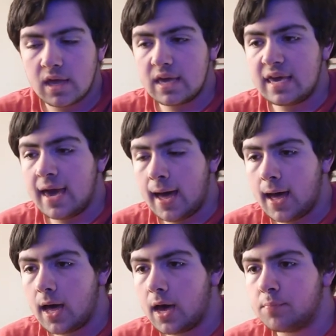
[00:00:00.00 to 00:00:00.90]
yeah,
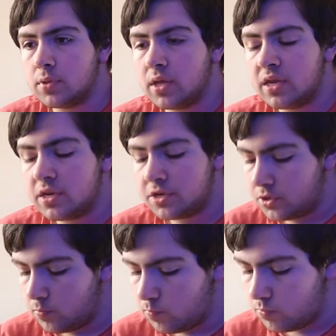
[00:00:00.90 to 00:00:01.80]
I played it.
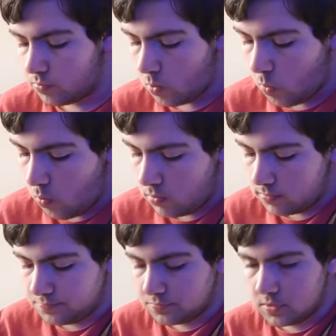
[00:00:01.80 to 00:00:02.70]

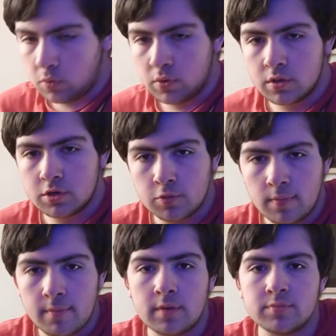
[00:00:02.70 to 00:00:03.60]
I went to my
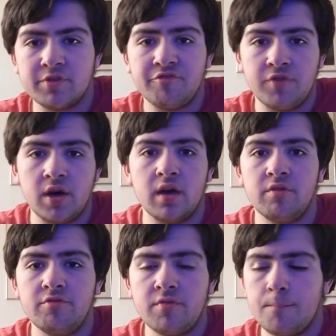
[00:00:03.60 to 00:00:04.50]
mom's at 5.